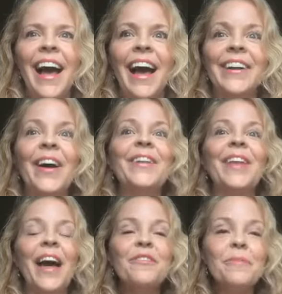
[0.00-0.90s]
I got a
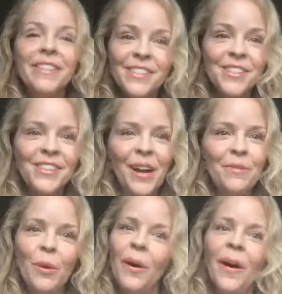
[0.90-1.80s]
lot of messages and I
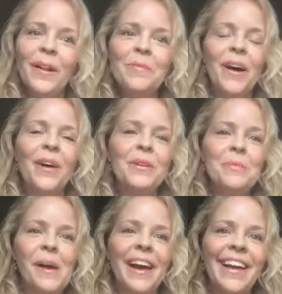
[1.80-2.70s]
wrote all about
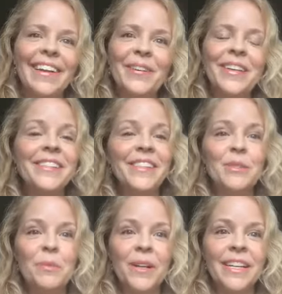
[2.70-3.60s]
my crazy
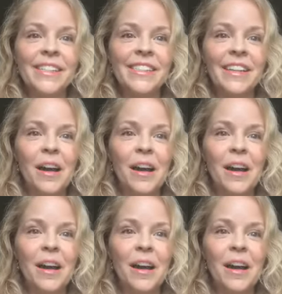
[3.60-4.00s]
experience.